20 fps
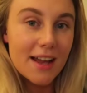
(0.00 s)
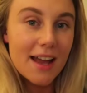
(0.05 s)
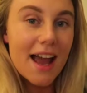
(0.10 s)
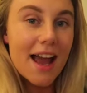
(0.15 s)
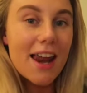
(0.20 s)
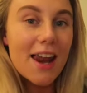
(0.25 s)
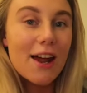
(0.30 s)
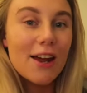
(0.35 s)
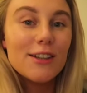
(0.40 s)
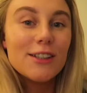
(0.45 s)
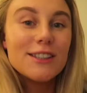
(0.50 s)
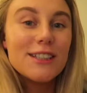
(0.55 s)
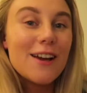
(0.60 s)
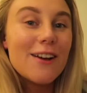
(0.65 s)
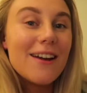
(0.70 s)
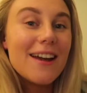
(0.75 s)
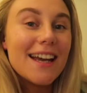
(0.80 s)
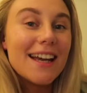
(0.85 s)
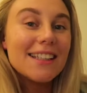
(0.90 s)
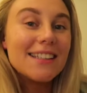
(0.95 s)
Hello, so
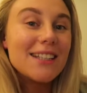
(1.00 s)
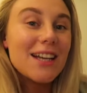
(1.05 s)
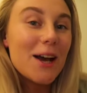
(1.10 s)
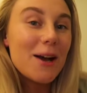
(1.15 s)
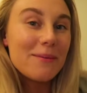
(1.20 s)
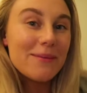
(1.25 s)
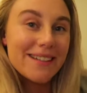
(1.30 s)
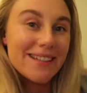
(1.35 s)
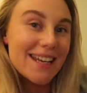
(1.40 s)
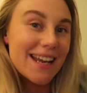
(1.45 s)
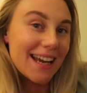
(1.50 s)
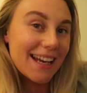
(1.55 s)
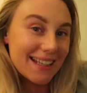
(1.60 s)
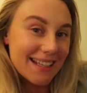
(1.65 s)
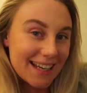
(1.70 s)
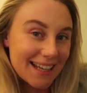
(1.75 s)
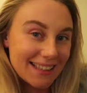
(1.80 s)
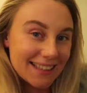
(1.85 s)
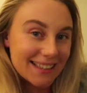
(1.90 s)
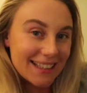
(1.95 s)
it's up to date
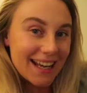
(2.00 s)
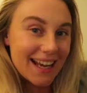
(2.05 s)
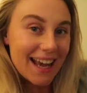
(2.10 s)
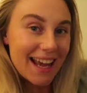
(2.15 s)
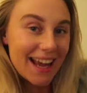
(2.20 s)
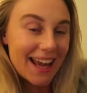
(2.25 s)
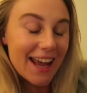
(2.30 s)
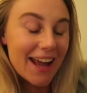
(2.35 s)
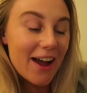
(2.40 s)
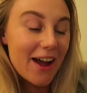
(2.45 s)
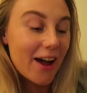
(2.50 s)
Daisy here.